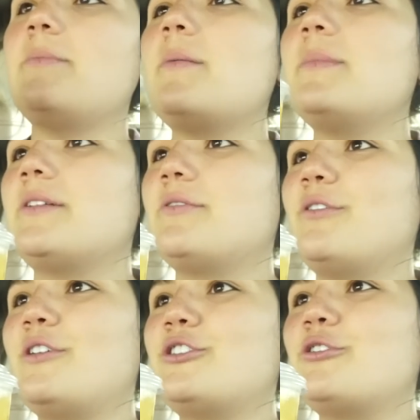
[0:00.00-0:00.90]
pumpkin
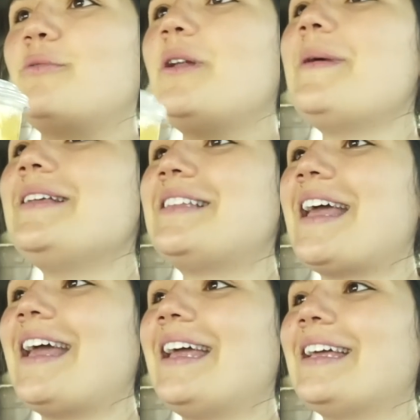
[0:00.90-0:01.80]
refresher. What am I
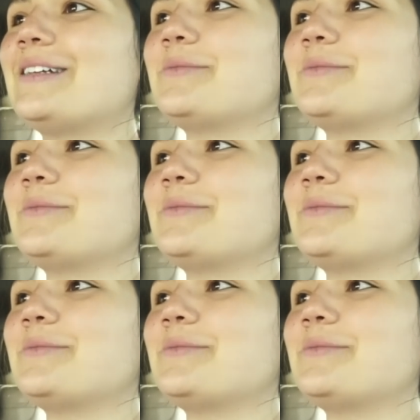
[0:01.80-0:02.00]
saying?